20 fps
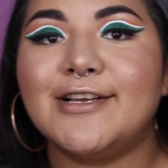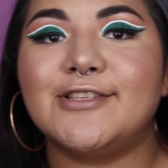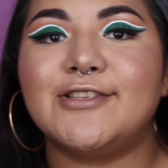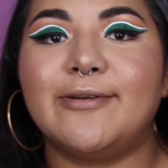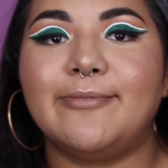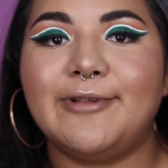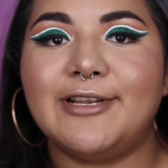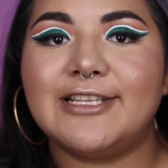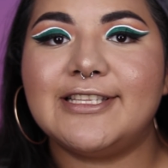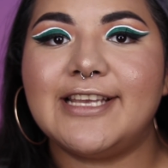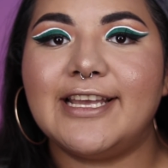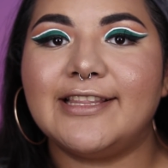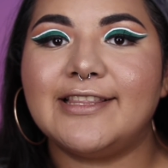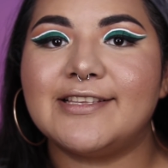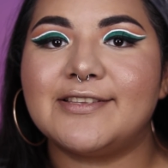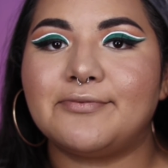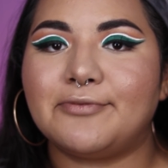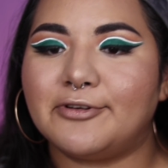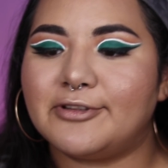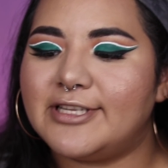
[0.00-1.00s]
So I'm going to take
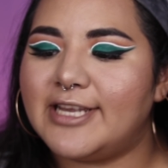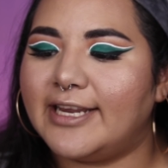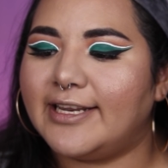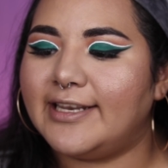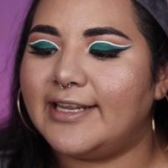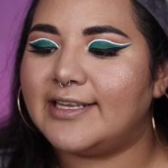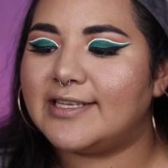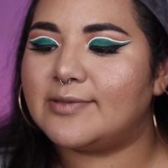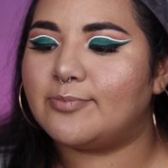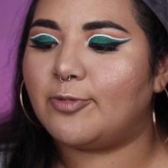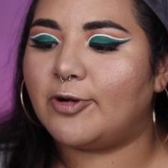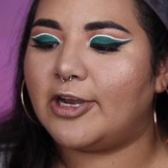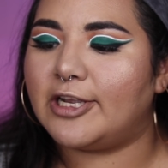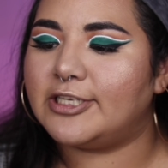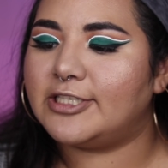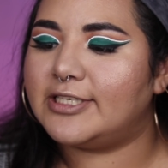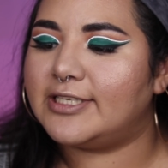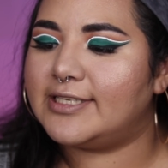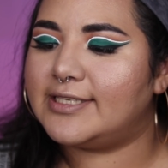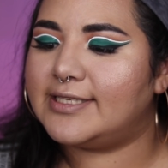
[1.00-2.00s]
this Real Techniques
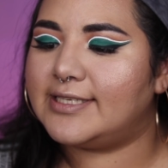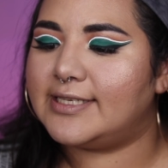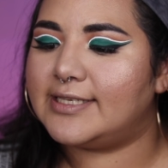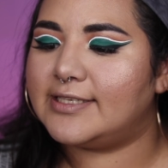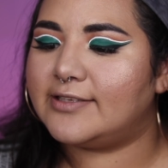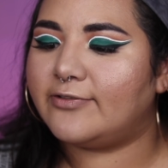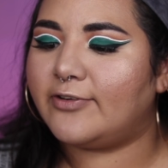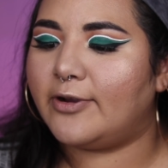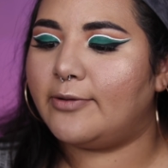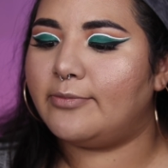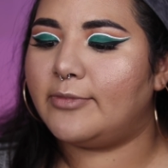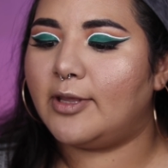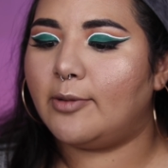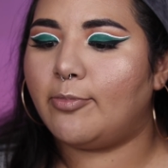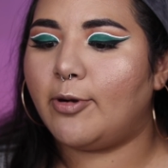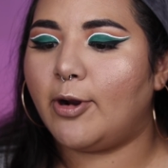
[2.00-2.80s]
brush. This is from the